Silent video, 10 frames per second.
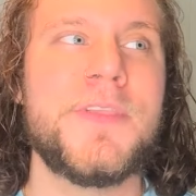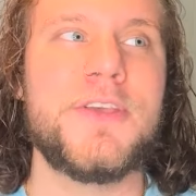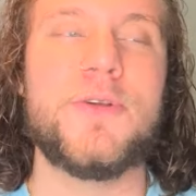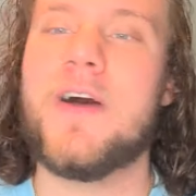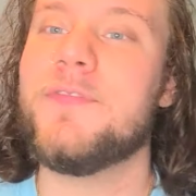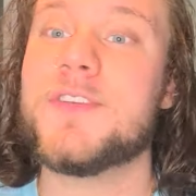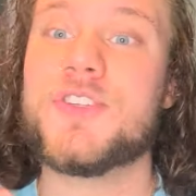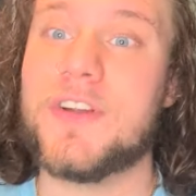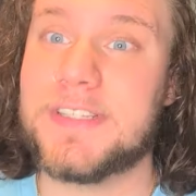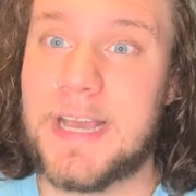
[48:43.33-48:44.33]
You don't have to
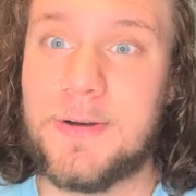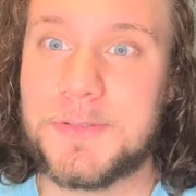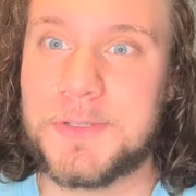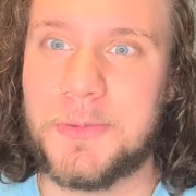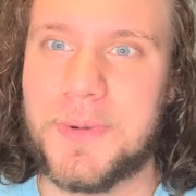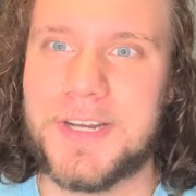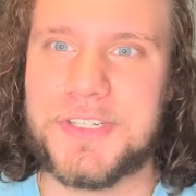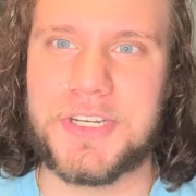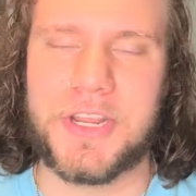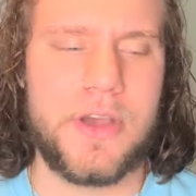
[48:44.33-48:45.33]
stress out so
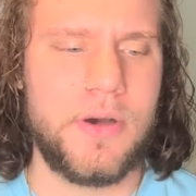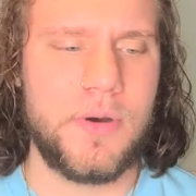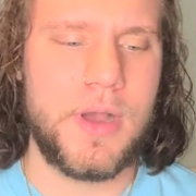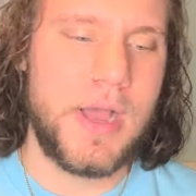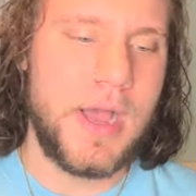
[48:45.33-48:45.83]
much and go,